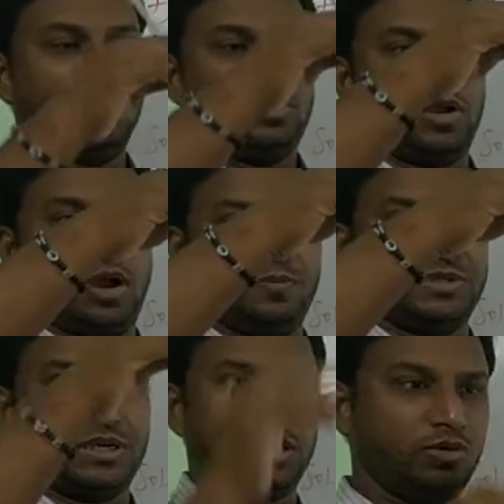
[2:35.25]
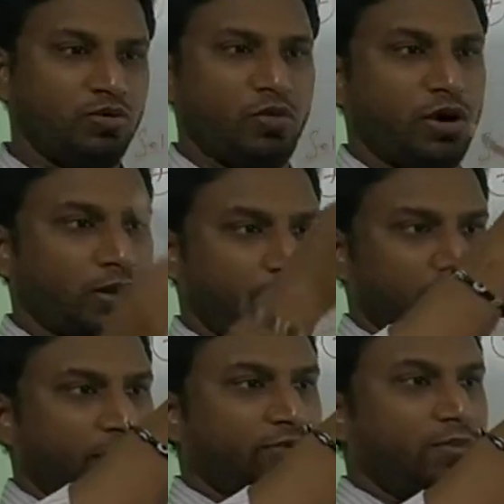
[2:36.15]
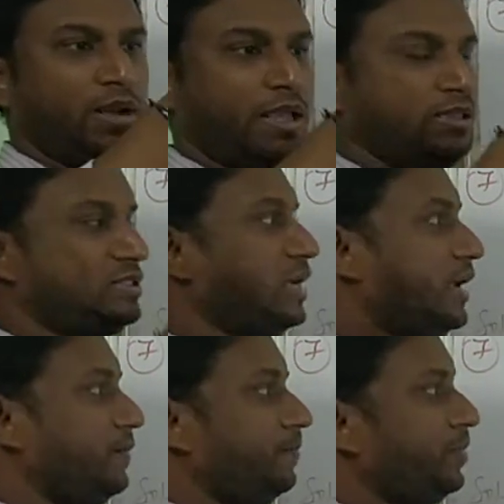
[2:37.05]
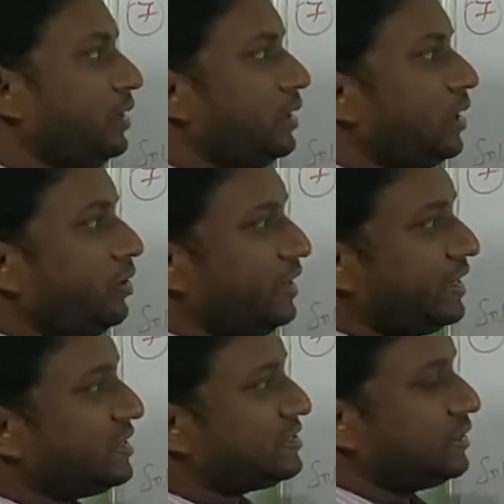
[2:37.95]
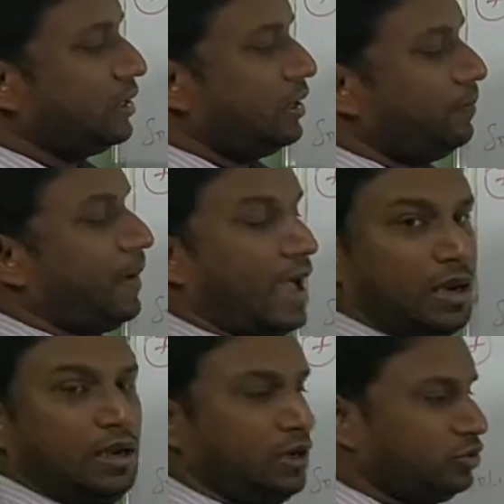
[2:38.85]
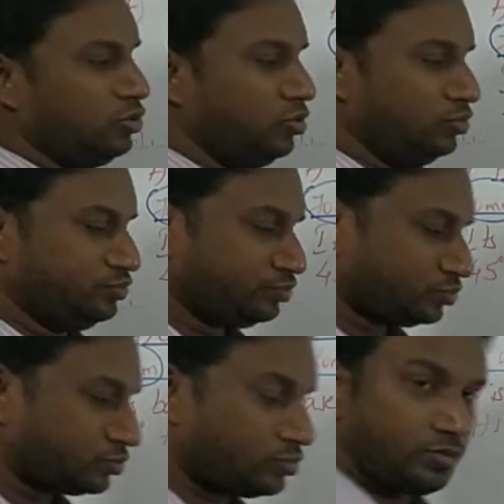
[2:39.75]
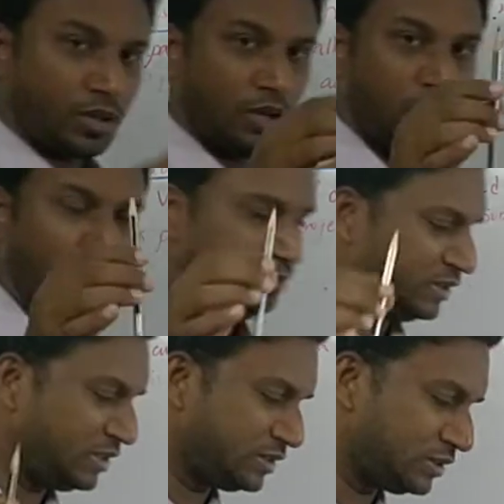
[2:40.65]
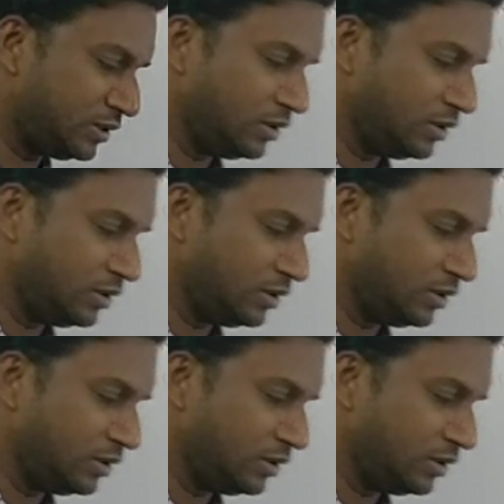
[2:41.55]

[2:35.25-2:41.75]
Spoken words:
Top center to bottom. It will be like this line. Now it is parallel to. Hope this is.